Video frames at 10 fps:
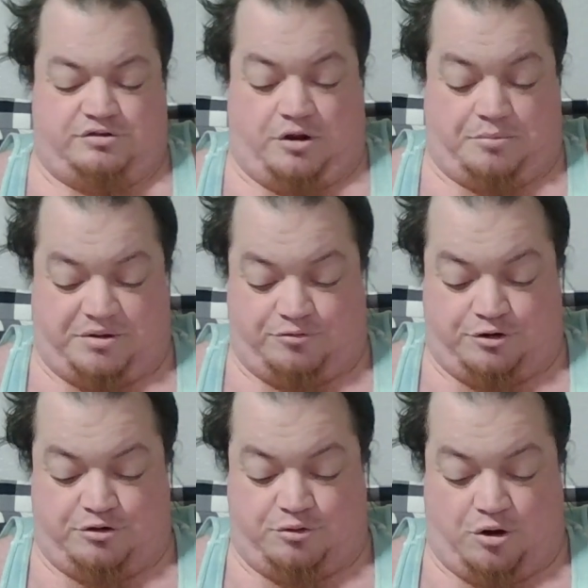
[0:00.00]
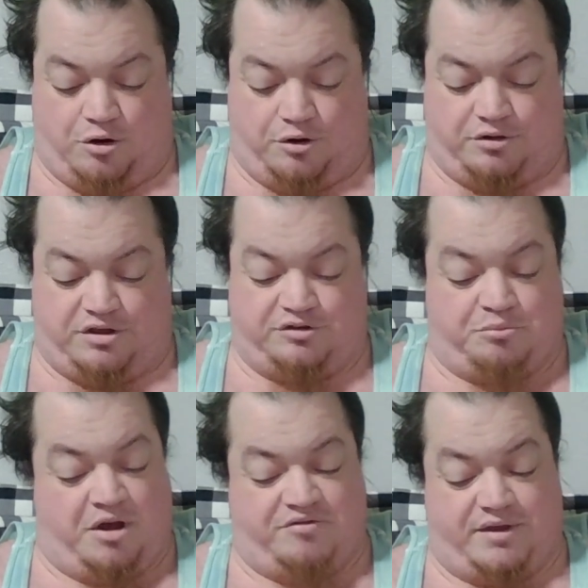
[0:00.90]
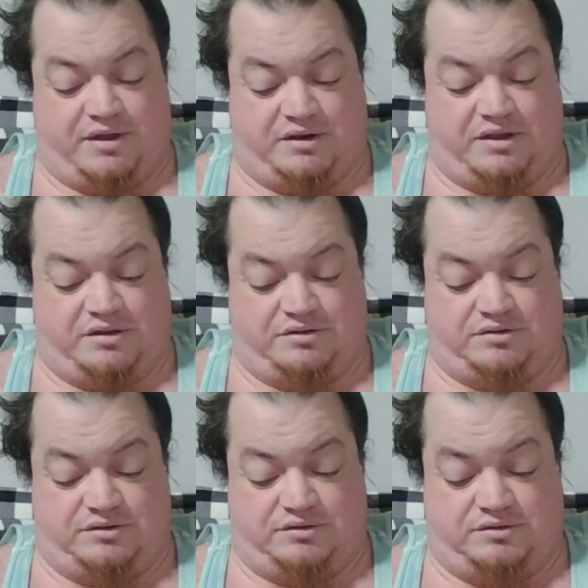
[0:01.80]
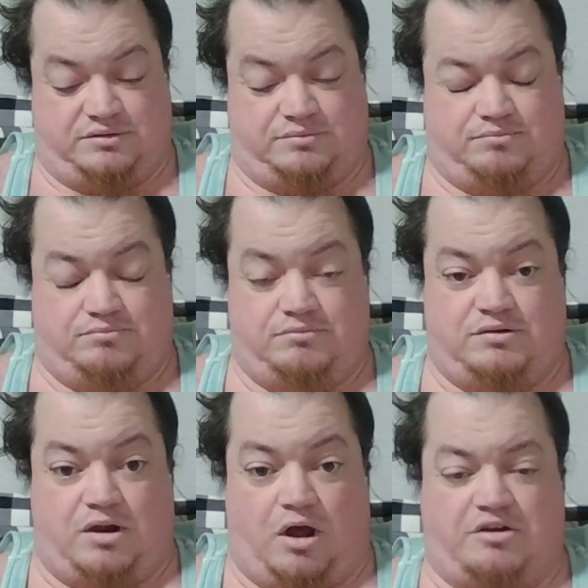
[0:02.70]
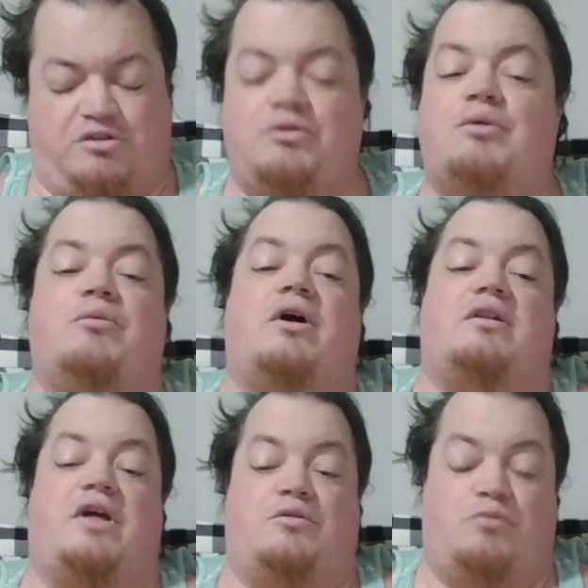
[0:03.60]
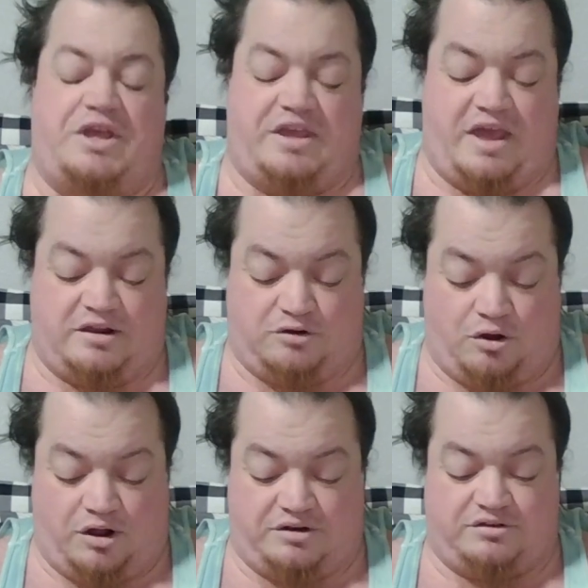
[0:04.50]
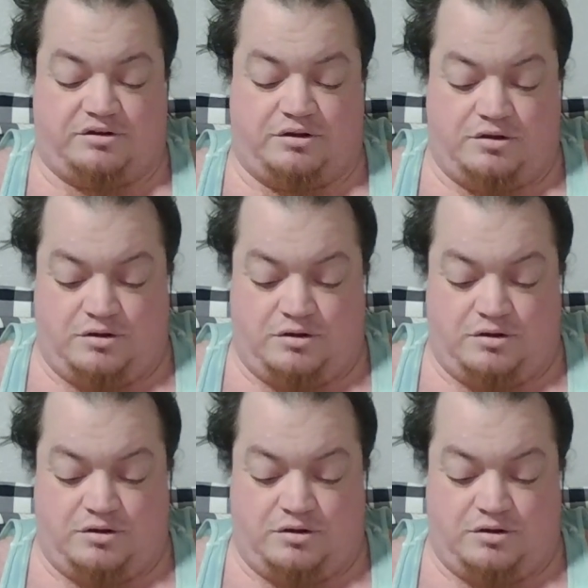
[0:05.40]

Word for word: shopping for a new car because my van is not doing well and we cannot